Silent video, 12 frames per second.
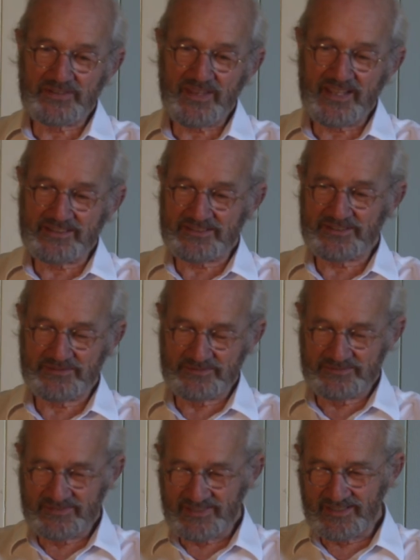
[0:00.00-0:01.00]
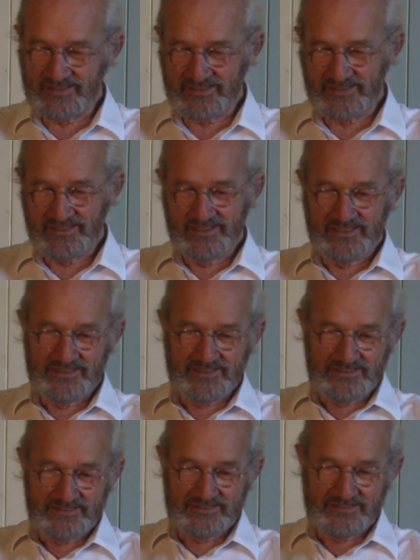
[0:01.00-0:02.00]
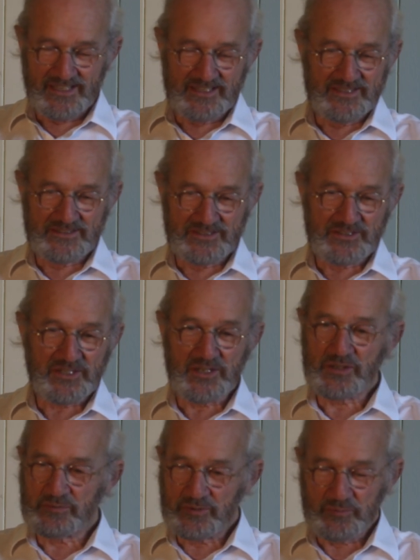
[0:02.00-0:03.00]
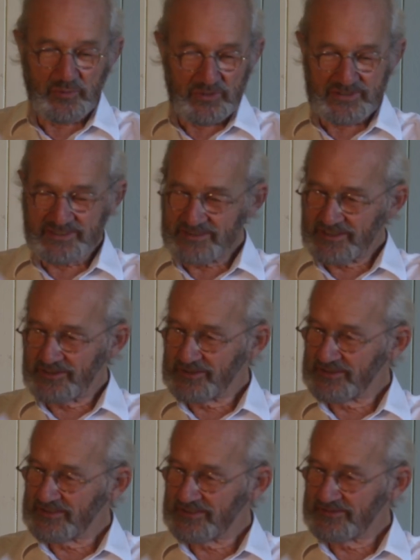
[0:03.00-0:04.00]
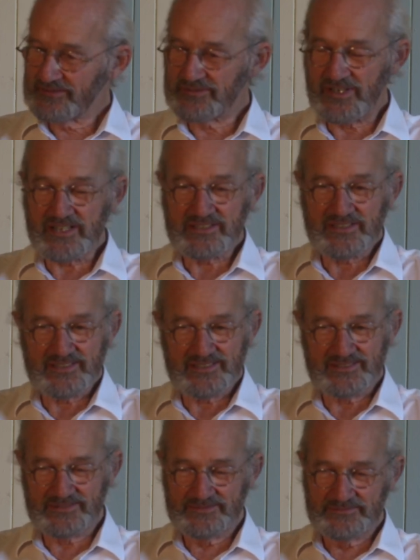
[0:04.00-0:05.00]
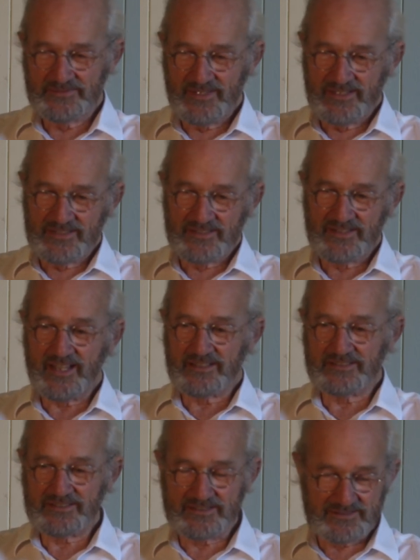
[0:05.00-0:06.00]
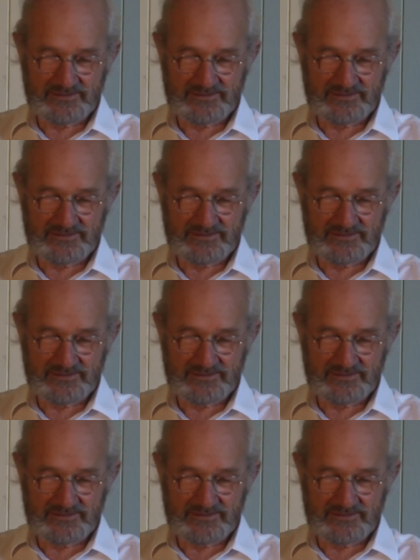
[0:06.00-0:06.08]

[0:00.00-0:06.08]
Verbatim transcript: thanks, uh, ladies and gentlemen, boys and girls, friends. Thanks.